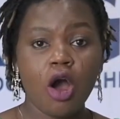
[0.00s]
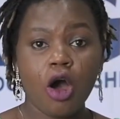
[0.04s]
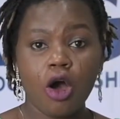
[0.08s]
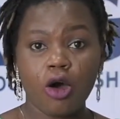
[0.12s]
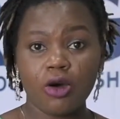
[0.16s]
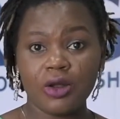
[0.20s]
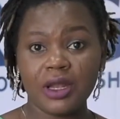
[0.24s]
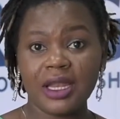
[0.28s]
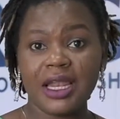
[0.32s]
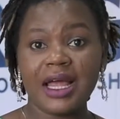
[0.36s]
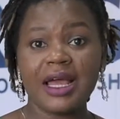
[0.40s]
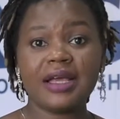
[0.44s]

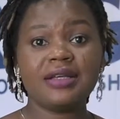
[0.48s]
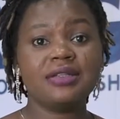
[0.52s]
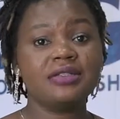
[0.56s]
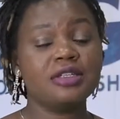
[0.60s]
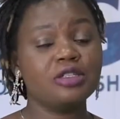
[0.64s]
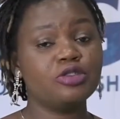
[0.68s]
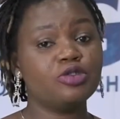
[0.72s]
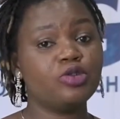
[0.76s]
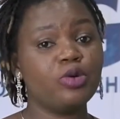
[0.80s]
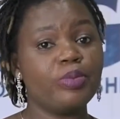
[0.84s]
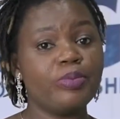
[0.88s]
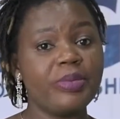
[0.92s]
Unlike
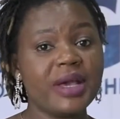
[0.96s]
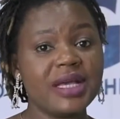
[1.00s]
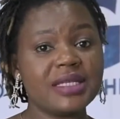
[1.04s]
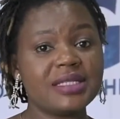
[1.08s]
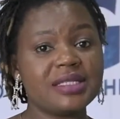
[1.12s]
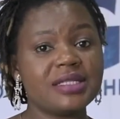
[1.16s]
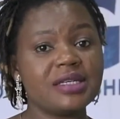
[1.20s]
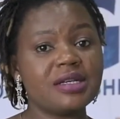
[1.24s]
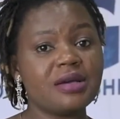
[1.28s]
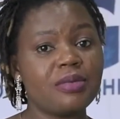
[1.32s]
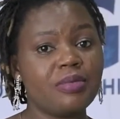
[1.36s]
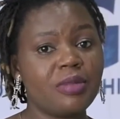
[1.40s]
the
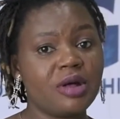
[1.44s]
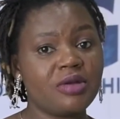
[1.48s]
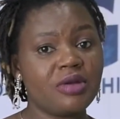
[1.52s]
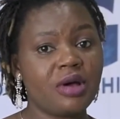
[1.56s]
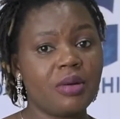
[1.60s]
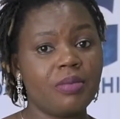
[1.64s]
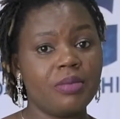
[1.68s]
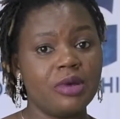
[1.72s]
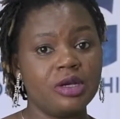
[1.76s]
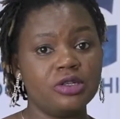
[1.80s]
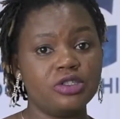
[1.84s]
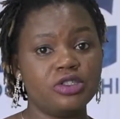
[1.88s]
domestic
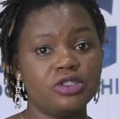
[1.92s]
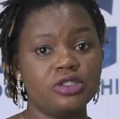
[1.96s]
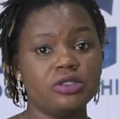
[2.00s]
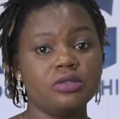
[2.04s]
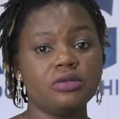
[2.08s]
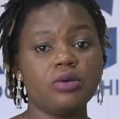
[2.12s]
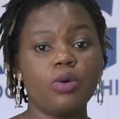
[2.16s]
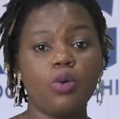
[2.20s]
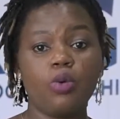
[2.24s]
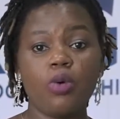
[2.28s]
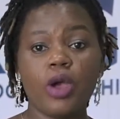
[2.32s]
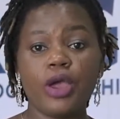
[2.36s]
manual
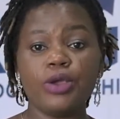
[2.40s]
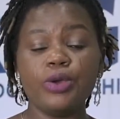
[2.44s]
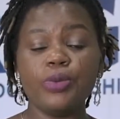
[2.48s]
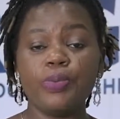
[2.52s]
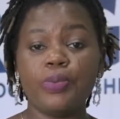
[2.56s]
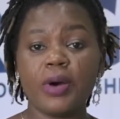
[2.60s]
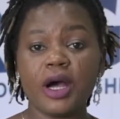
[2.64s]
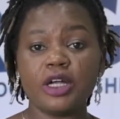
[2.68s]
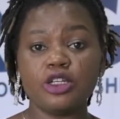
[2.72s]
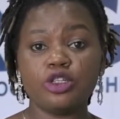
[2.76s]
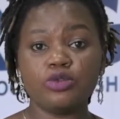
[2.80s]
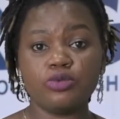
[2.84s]
machine where you
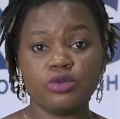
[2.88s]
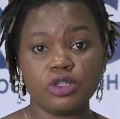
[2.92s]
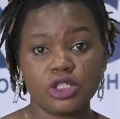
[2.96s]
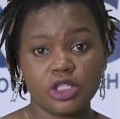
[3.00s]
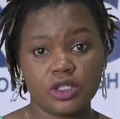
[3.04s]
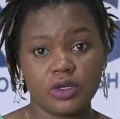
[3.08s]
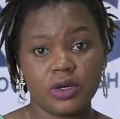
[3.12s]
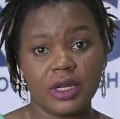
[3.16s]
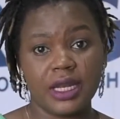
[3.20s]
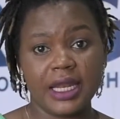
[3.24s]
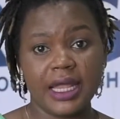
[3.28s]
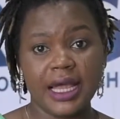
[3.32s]
paddle
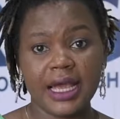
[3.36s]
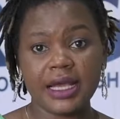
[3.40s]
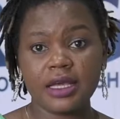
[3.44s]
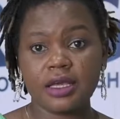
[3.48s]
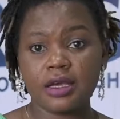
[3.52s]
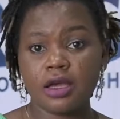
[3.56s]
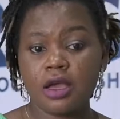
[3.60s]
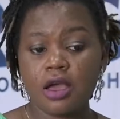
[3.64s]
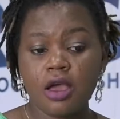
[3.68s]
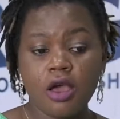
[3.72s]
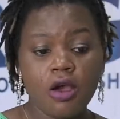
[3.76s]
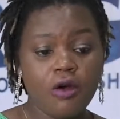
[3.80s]
with your
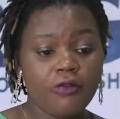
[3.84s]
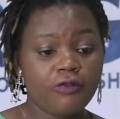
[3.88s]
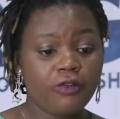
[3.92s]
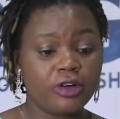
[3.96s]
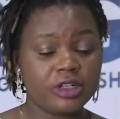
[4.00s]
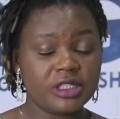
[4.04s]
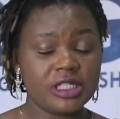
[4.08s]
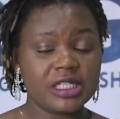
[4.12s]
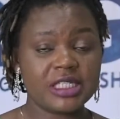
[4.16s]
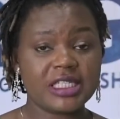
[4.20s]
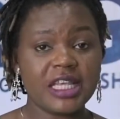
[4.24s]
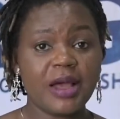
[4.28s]
leg,
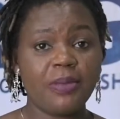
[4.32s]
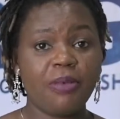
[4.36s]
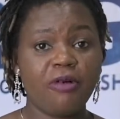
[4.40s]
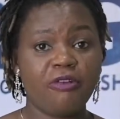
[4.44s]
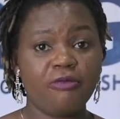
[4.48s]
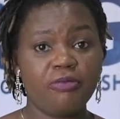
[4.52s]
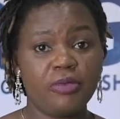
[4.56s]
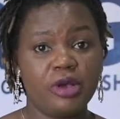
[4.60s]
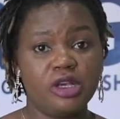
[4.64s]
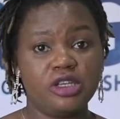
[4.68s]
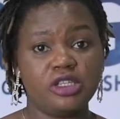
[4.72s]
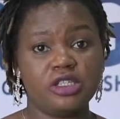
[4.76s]
for this type
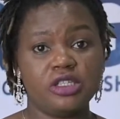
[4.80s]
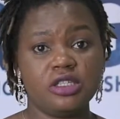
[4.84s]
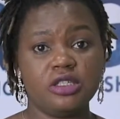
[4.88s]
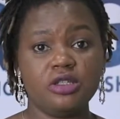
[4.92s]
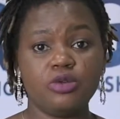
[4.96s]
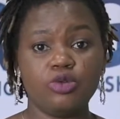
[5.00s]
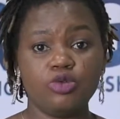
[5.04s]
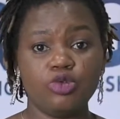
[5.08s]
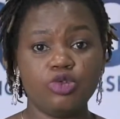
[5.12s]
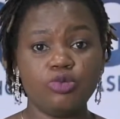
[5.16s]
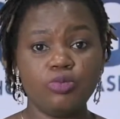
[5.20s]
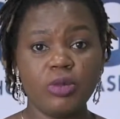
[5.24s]
of
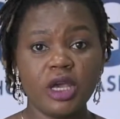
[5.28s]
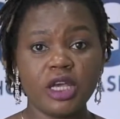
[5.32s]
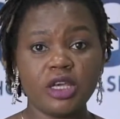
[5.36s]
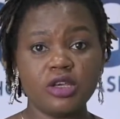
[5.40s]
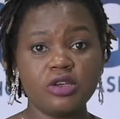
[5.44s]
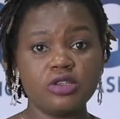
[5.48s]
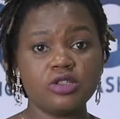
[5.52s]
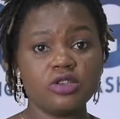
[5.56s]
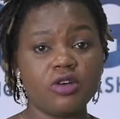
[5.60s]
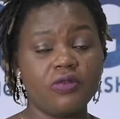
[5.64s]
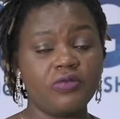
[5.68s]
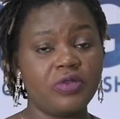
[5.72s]
machine, you make
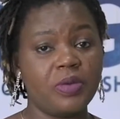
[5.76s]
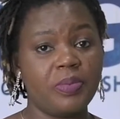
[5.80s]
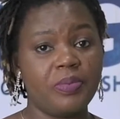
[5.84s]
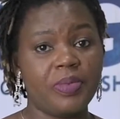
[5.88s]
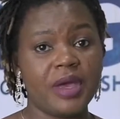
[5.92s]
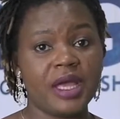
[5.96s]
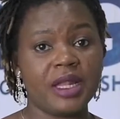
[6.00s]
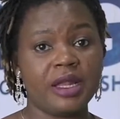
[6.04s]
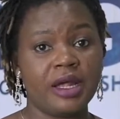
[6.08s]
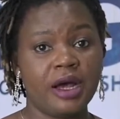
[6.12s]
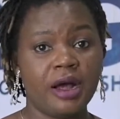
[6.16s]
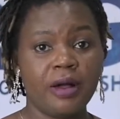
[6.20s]
use of the
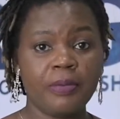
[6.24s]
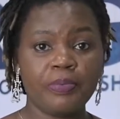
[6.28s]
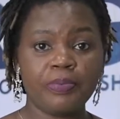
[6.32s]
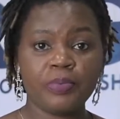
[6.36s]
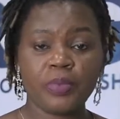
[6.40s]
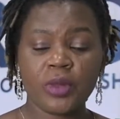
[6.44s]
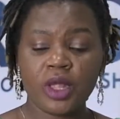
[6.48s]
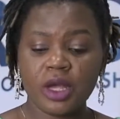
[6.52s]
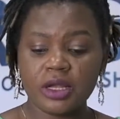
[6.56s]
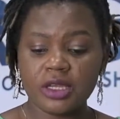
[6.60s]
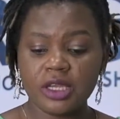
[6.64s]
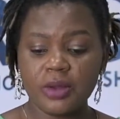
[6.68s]
pedal.
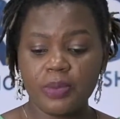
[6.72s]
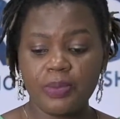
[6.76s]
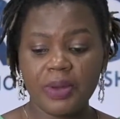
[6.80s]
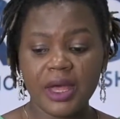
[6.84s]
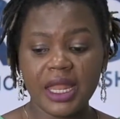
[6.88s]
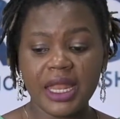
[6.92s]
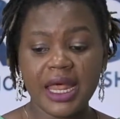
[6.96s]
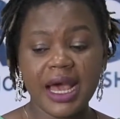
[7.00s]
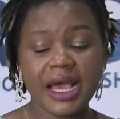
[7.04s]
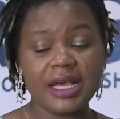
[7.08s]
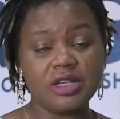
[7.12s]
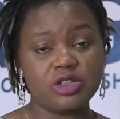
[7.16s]
The
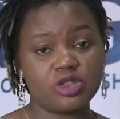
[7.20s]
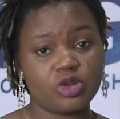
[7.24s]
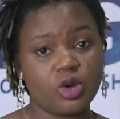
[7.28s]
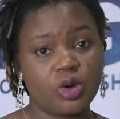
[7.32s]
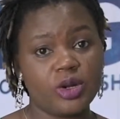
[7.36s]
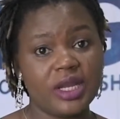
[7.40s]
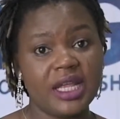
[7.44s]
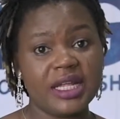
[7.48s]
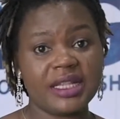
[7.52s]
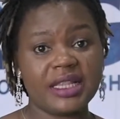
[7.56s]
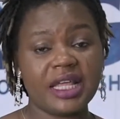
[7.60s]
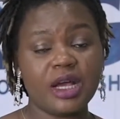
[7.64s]
pedal is
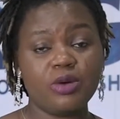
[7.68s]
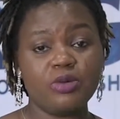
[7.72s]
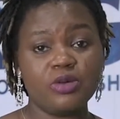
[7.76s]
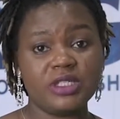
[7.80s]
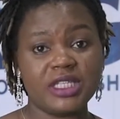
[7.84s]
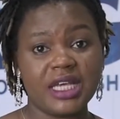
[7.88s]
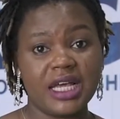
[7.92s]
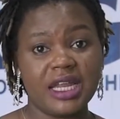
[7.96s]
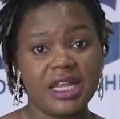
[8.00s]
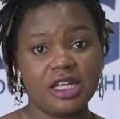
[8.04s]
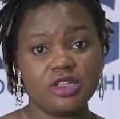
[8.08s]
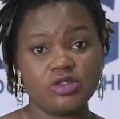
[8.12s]
connected
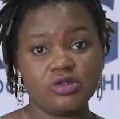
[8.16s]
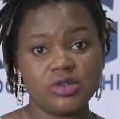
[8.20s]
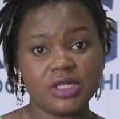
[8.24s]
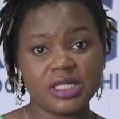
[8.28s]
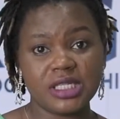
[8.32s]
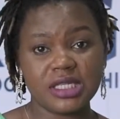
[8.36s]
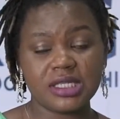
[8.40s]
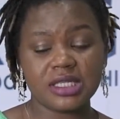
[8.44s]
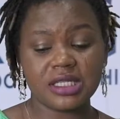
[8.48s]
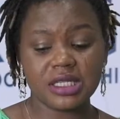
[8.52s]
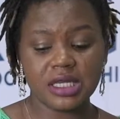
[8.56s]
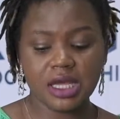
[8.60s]
with
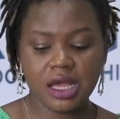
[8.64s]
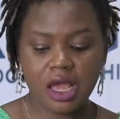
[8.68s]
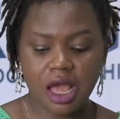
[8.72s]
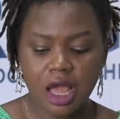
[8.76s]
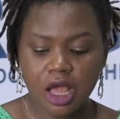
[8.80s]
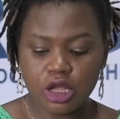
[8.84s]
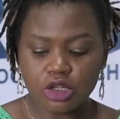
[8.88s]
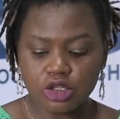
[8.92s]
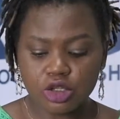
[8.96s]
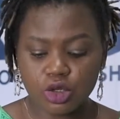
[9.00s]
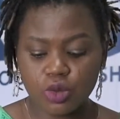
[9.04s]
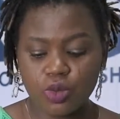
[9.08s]
electricity,
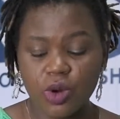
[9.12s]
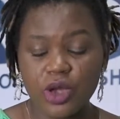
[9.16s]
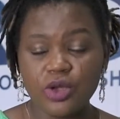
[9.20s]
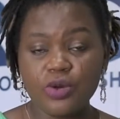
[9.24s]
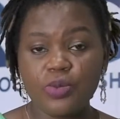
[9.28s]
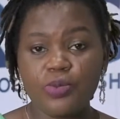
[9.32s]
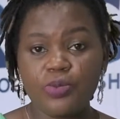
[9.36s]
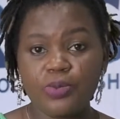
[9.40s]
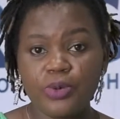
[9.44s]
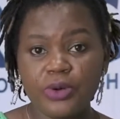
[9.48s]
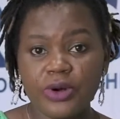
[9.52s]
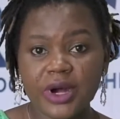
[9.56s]
so when
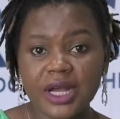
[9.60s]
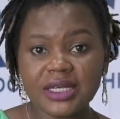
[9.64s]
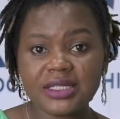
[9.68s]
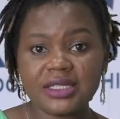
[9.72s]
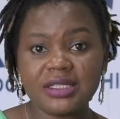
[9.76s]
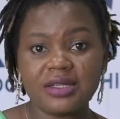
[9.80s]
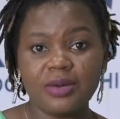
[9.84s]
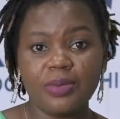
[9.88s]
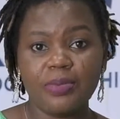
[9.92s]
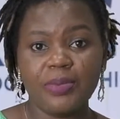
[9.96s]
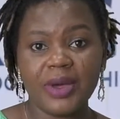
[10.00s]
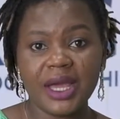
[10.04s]
you press
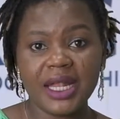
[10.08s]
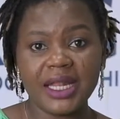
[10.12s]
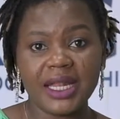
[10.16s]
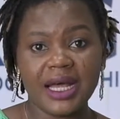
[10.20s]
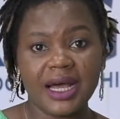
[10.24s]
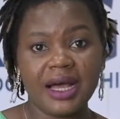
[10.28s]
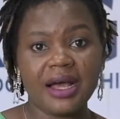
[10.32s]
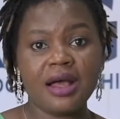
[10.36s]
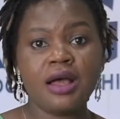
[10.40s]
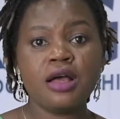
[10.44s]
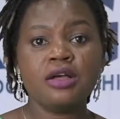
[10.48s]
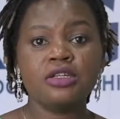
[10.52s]
the
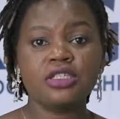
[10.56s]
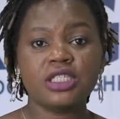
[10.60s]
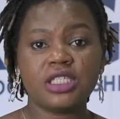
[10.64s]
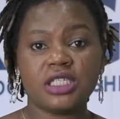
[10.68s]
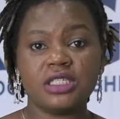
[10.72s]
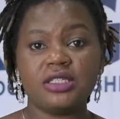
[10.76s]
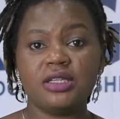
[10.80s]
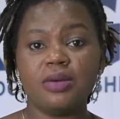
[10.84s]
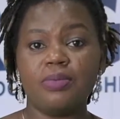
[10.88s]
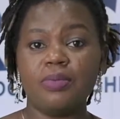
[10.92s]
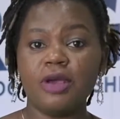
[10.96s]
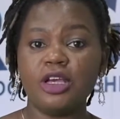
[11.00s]
pedal,
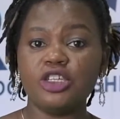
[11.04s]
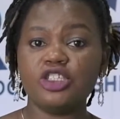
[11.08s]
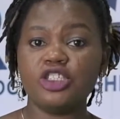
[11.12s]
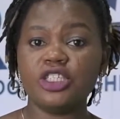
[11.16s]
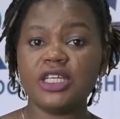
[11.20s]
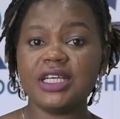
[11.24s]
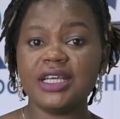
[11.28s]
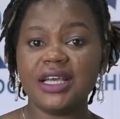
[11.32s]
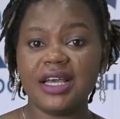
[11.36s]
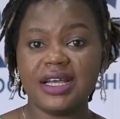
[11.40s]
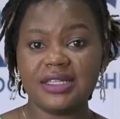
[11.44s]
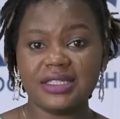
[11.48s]
the
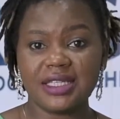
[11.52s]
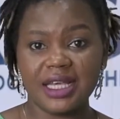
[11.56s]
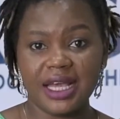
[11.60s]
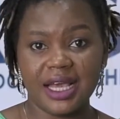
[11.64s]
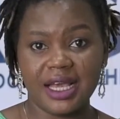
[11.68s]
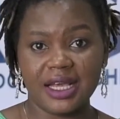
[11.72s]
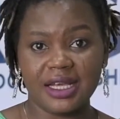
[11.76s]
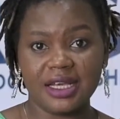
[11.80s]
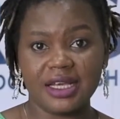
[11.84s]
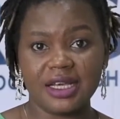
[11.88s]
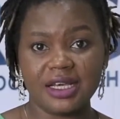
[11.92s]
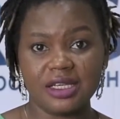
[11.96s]
machine gets
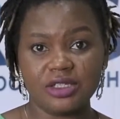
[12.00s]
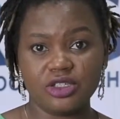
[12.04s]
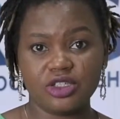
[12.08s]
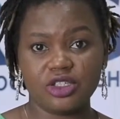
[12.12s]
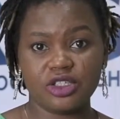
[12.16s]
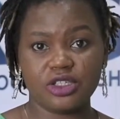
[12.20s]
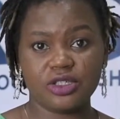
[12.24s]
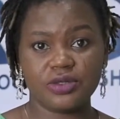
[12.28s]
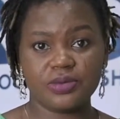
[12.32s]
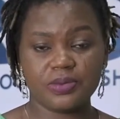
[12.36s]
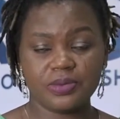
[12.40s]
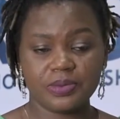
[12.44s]

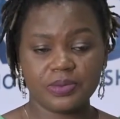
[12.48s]
engaged.